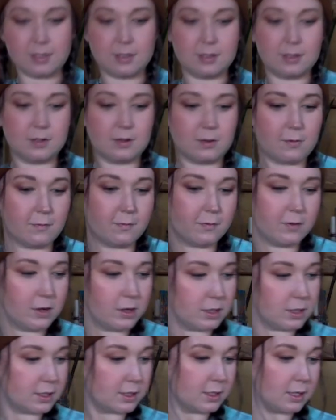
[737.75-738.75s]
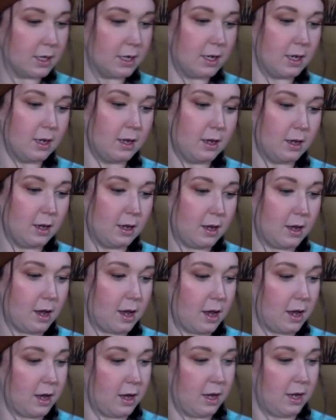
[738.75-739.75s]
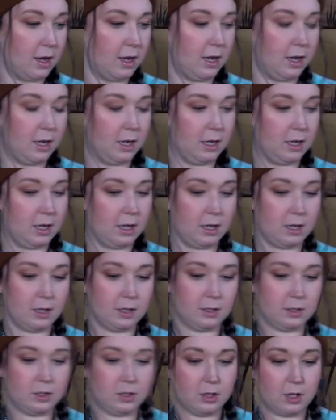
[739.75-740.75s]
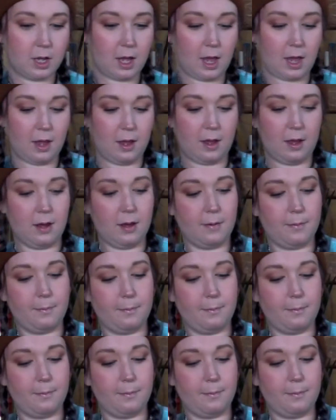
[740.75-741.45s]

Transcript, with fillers: So first I uh, took a